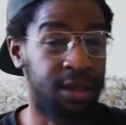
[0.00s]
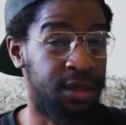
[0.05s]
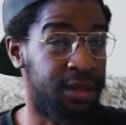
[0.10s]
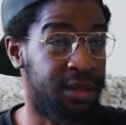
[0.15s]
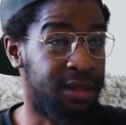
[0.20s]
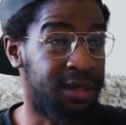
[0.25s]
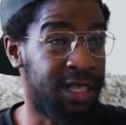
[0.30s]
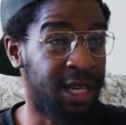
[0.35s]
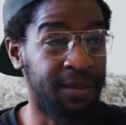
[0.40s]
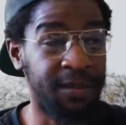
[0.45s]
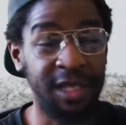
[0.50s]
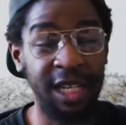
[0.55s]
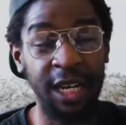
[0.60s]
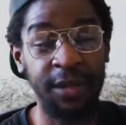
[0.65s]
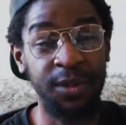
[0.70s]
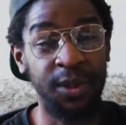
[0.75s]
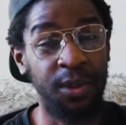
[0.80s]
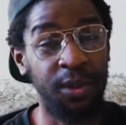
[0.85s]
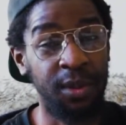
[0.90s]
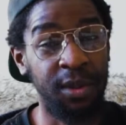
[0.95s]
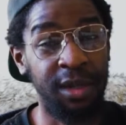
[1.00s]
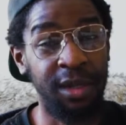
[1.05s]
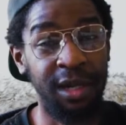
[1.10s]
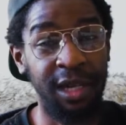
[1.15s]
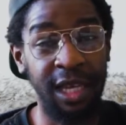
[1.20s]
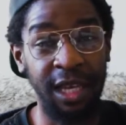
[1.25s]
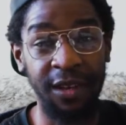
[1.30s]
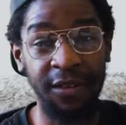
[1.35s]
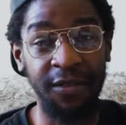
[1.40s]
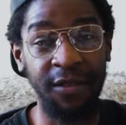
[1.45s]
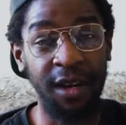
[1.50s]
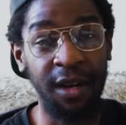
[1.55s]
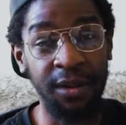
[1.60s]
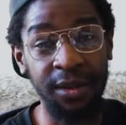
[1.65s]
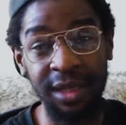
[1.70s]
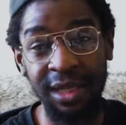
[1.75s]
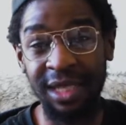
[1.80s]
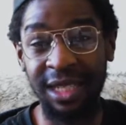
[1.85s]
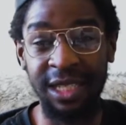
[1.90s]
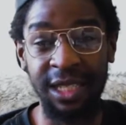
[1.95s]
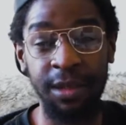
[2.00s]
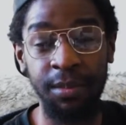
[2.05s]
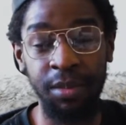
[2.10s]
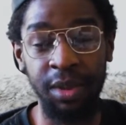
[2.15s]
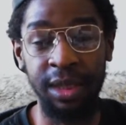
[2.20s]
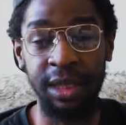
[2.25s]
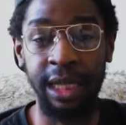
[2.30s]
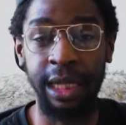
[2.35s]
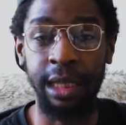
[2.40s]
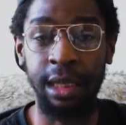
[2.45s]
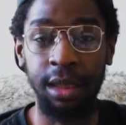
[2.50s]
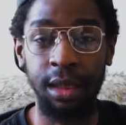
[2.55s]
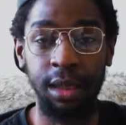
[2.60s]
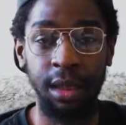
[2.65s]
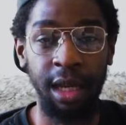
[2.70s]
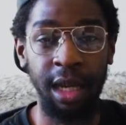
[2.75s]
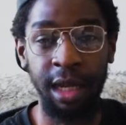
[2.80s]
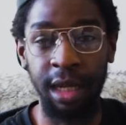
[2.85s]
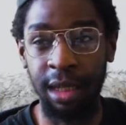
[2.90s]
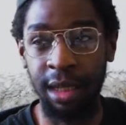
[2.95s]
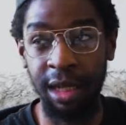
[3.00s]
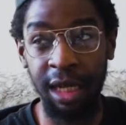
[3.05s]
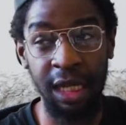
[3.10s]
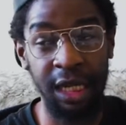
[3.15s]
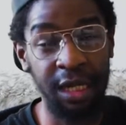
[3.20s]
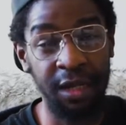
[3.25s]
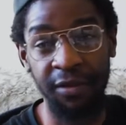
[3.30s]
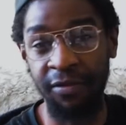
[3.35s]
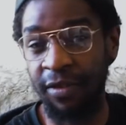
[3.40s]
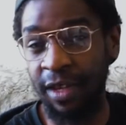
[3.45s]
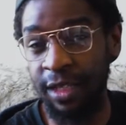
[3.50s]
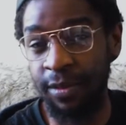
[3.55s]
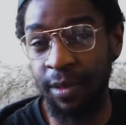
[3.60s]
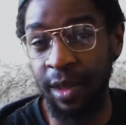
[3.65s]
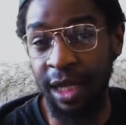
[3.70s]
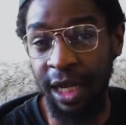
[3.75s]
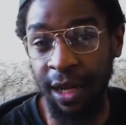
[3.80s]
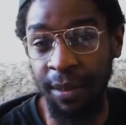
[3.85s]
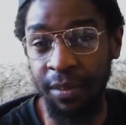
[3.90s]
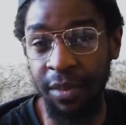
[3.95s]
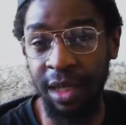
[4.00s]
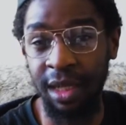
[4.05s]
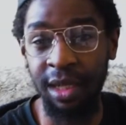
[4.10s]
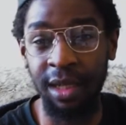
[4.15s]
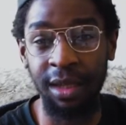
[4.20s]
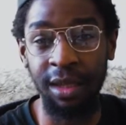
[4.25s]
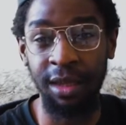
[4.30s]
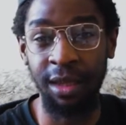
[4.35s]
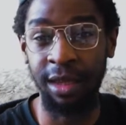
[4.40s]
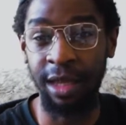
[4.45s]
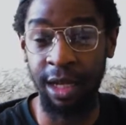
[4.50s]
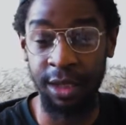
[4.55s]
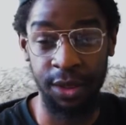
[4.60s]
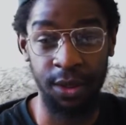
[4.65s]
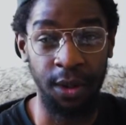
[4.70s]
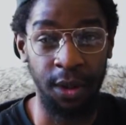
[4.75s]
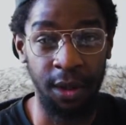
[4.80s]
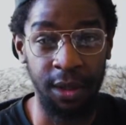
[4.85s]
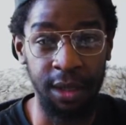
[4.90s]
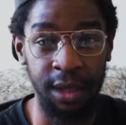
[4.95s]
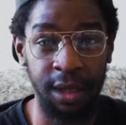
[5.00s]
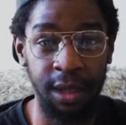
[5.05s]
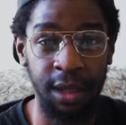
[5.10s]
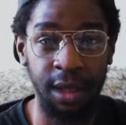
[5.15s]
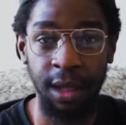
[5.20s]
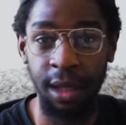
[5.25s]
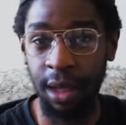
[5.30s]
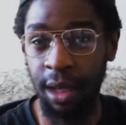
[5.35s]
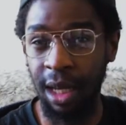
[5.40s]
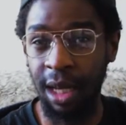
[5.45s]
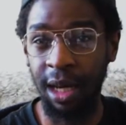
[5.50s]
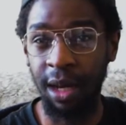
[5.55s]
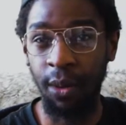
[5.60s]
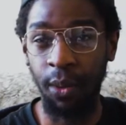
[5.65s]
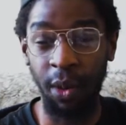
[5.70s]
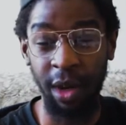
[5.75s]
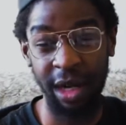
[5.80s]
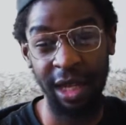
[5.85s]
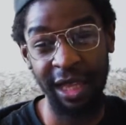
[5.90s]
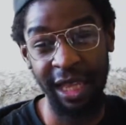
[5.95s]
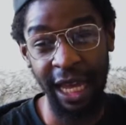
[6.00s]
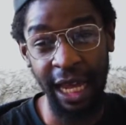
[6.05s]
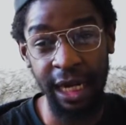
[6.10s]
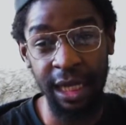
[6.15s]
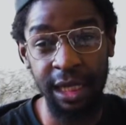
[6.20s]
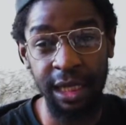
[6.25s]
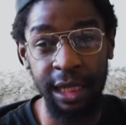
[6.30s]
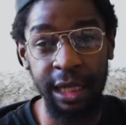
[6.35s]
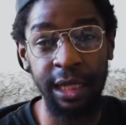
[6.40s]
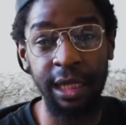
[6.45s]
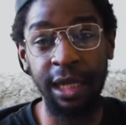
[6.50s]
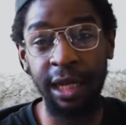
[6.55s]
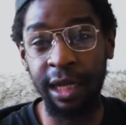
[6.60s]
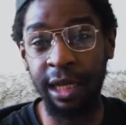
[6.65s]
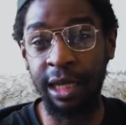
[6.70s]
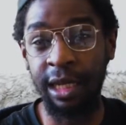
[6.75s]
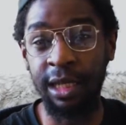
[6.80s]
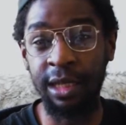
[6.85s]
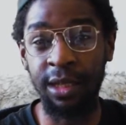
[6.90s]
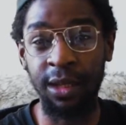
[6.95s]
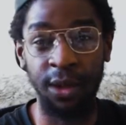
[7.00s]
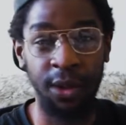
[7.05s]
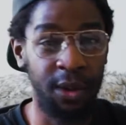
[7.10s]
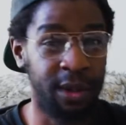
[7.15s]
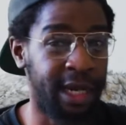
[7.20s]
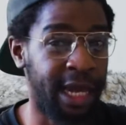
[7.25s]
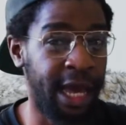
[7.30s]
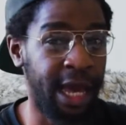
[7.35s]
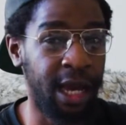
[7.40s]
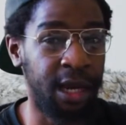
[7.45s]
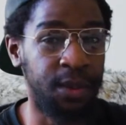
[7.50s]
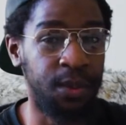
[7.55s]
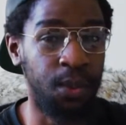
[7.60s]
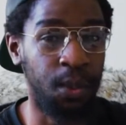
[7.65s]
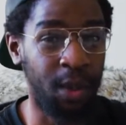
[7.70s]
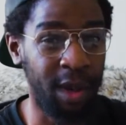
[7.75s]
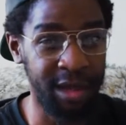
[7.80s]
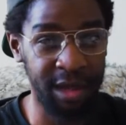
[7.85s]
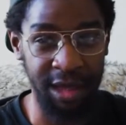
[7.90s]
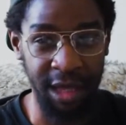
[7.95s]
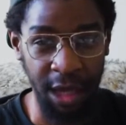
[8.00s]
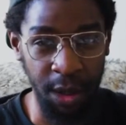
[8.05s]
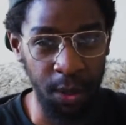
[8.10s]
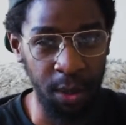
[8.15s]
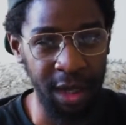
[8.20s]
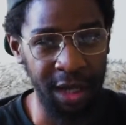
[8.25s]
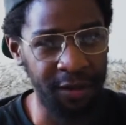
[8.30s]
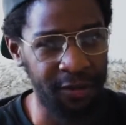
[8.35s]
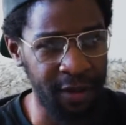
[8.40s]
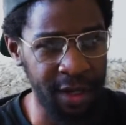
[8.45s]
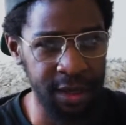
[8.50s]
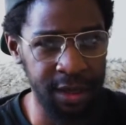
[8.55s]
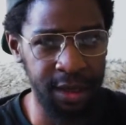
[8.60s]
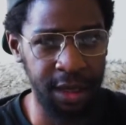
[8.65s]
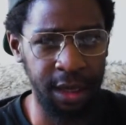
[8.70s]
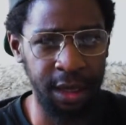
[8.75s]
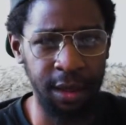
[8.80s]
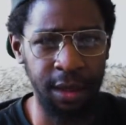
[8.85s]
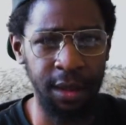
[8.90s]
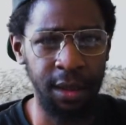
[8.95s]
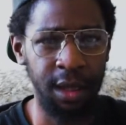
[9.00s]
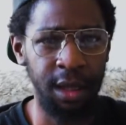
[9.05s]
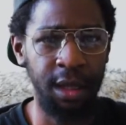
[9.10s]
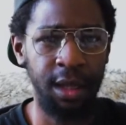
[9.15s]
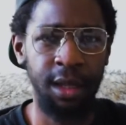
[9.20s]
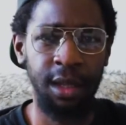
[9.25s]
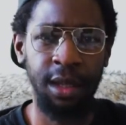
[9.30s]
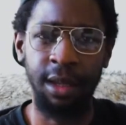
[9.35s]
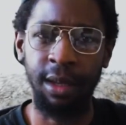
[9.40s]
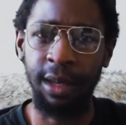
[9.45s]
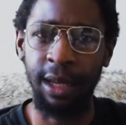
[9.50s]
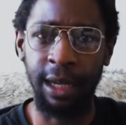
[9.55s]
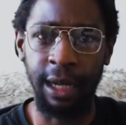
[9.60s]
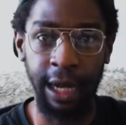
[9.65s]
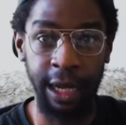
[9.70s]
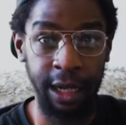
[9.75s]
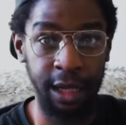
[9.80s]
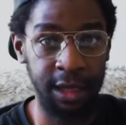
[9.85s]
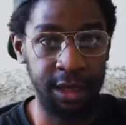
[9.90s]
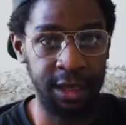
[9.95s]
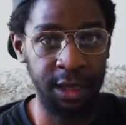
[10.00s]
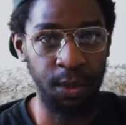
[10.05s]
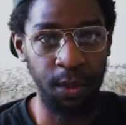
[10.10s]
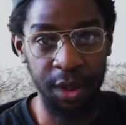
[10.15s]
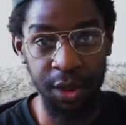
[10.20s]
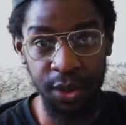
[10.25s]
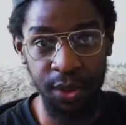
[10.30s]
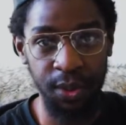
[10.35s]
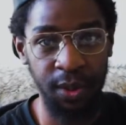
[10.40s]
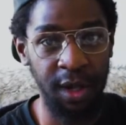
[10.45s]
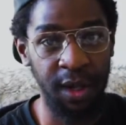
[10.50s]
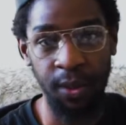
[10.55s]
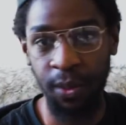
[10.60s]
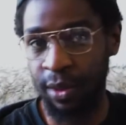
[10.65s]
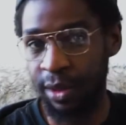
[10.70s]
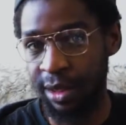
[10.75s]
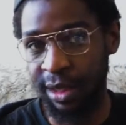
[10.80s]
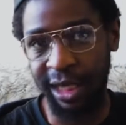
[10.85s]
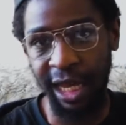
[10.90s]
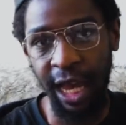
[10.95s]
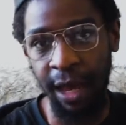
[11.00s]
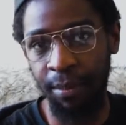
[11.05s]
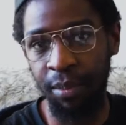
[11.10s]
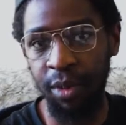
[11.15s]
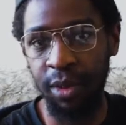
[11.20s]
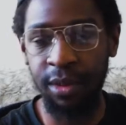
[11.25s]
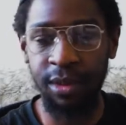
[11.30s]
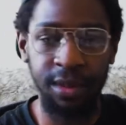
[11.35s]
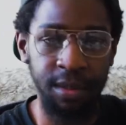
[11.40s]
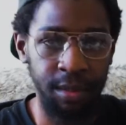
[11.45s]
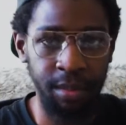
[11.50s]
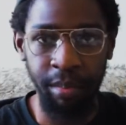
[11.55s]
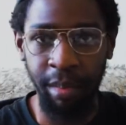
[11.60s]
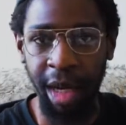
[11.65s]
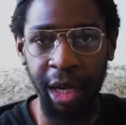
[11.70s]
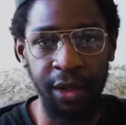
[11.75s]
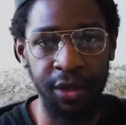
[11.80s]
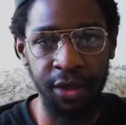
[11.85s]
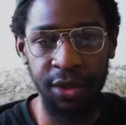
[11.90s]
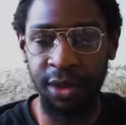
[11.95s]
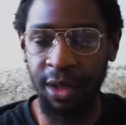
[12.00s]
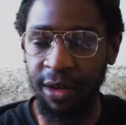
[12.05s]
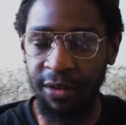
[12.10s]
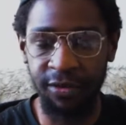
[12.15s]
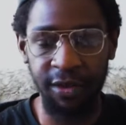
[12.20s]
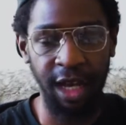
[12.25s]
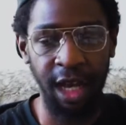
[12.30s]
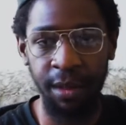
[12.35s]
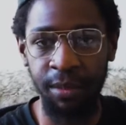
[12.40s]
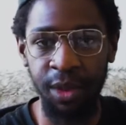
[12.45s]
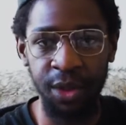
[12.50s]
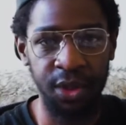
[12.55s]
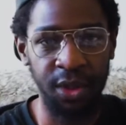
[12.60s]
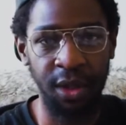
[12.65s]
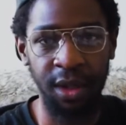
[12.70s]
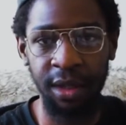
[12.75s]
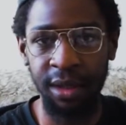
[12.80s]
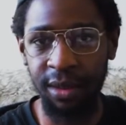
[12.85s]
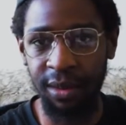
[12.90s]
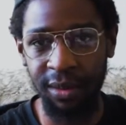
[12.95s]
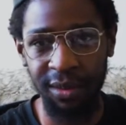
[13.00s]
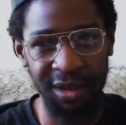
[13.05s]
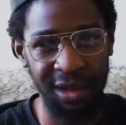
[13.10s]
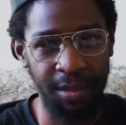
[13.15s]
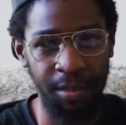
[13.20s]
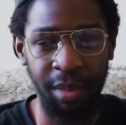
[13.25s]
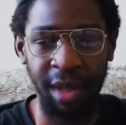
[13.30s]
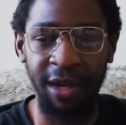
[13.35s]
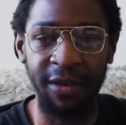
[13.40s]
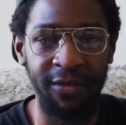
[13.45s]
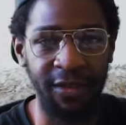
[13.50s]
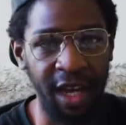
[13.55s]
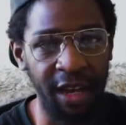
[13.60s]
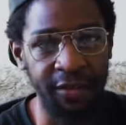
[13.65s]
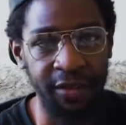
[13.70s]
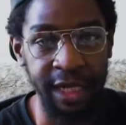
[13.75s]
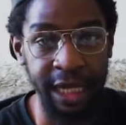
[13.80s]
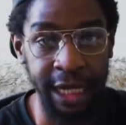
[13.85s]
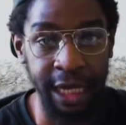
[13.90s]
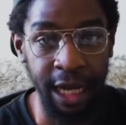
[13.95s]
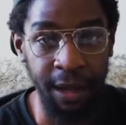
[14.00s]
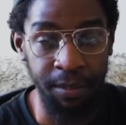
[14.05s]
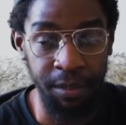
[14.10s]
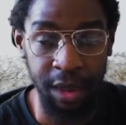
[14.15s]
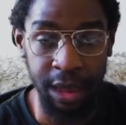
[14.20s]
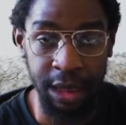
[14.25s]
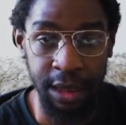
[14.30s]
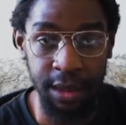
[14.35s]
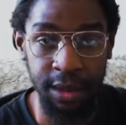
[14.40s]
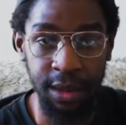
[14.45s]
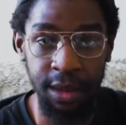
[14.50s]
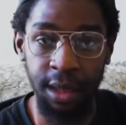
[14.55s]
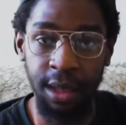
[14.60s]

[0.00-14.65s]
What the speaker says: Sometimes it would give out 16%, and in an investment company, that's a lot. What I then did is looked at what they were invested in. And like I said, what stood out was Apple, Microsoft, Amazon, the big five tech companies.